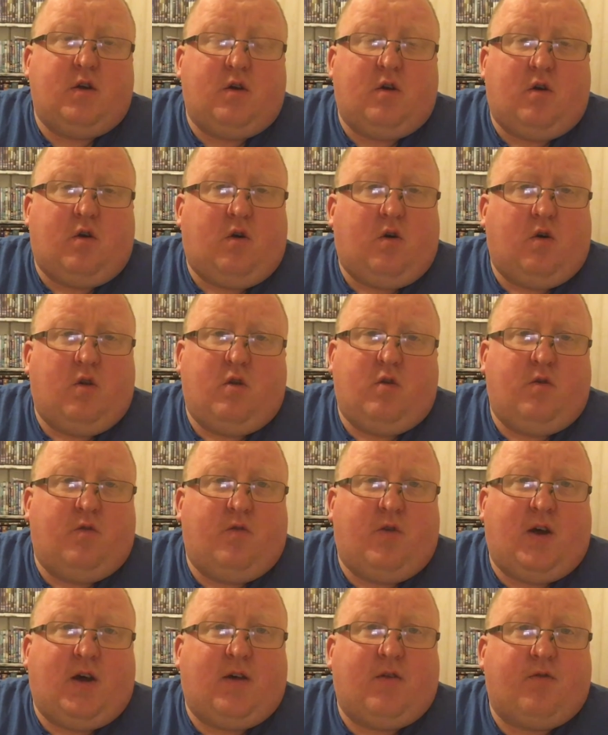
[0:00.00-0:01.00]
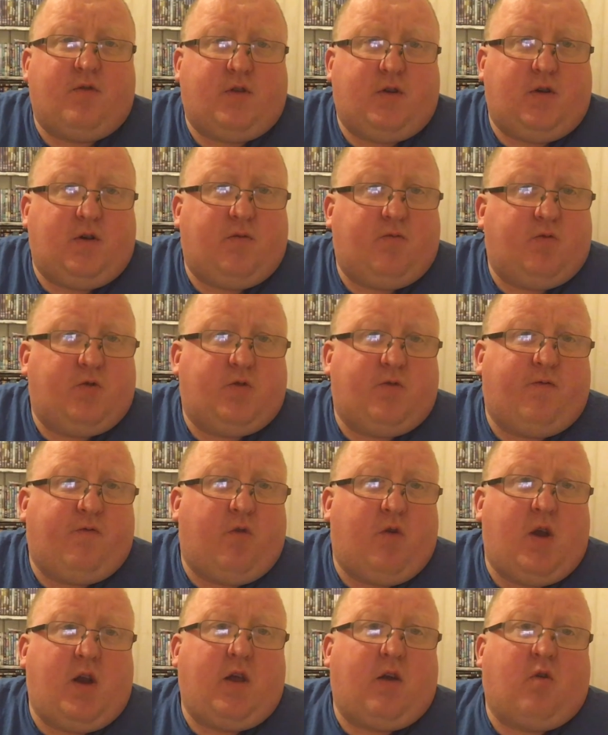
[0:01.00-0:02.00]
all around it was a
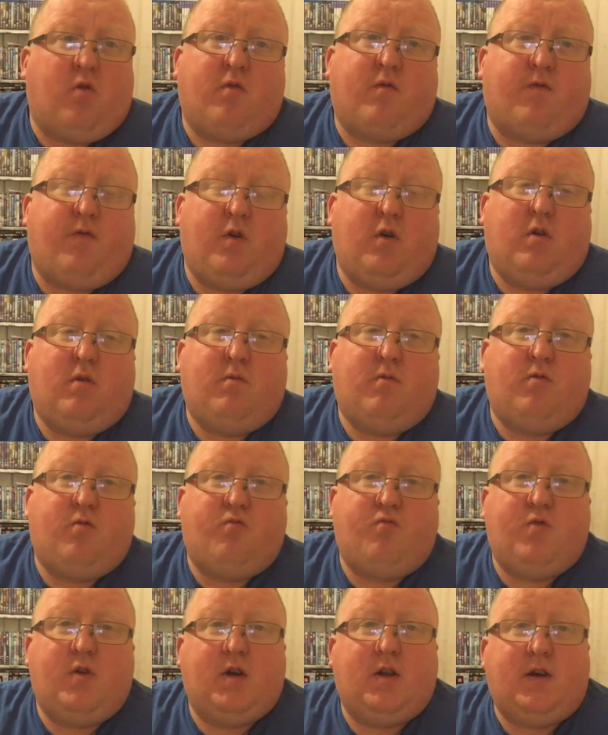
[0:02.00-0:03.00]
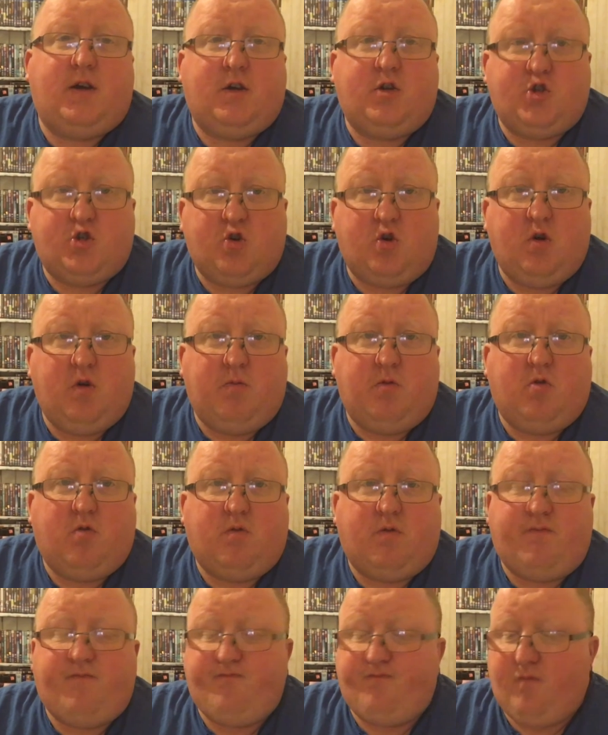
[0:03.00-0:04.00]
really good film, really
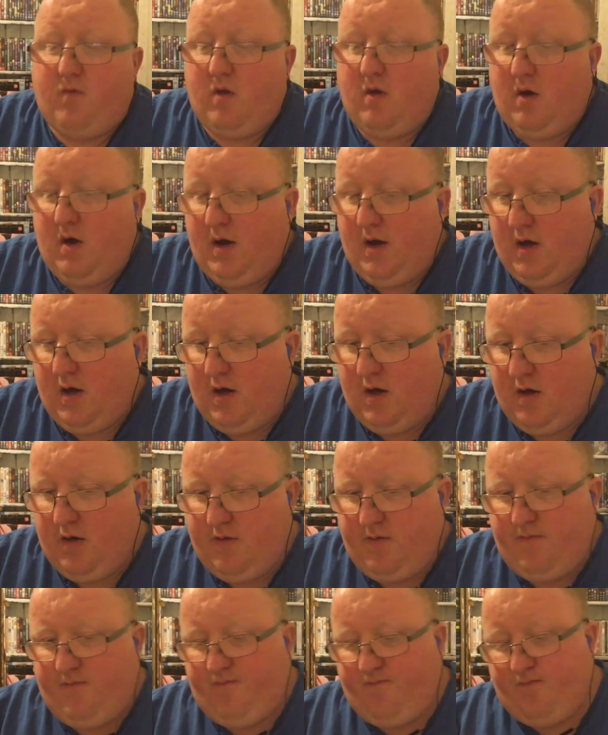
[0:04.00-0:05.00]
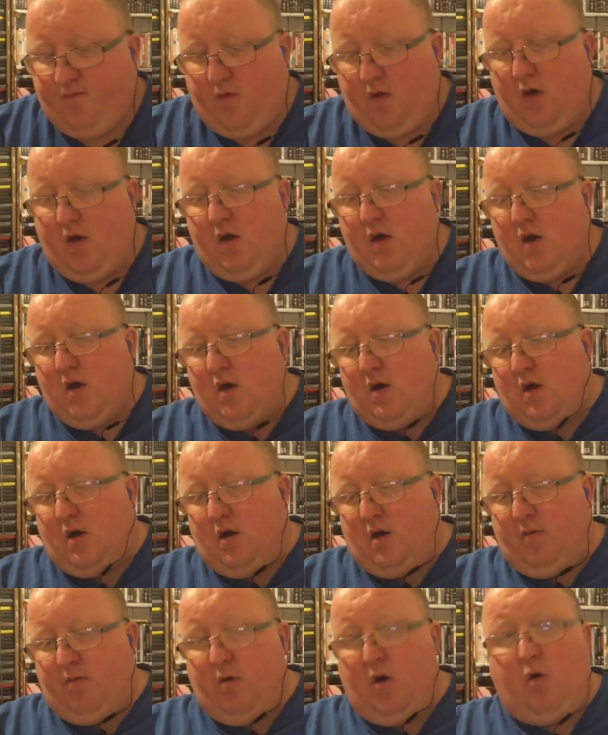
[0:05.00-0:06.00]
enjoyable. I'm
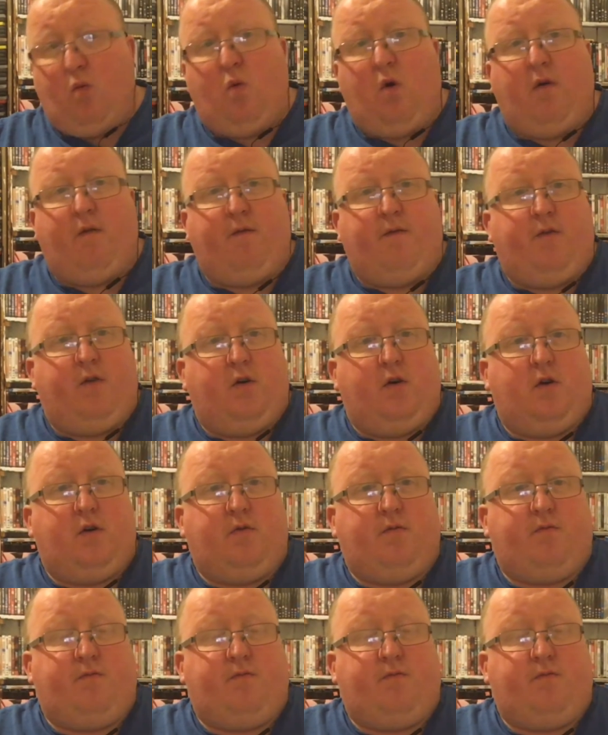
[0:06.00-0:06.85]
not one for